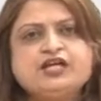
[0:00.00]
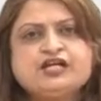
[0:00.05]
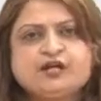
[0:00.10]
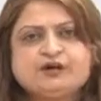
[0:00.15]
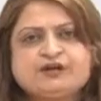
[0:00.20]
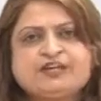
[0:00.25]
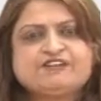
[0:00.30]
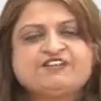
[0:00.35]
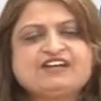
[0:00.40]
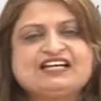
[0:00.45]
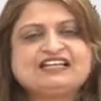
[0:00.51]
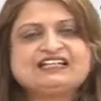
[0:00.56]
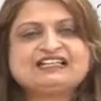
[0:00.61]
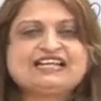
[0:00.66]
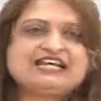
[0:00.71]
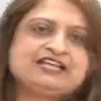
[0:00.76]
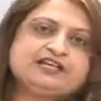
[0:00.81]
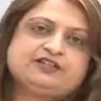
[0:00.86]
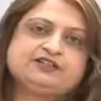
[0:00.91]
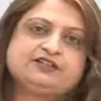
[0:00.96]
Now if I
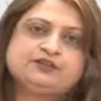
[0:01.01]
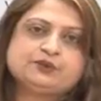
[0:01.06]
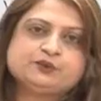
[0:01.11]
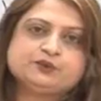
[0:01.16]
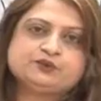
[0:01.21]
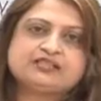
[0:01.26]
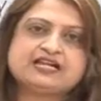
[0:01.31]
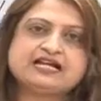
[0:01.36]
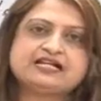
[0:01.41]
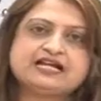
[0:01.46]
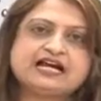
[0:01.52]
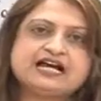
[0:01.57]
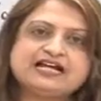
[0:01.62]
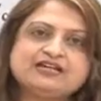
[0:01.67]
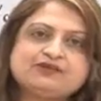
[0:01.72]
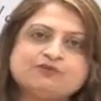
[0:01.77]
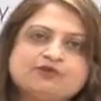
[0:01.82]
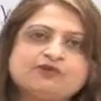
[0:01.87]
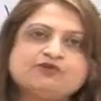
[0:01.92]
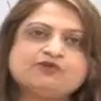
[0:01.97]
tell you that
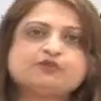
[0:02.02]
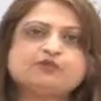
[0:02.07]
I want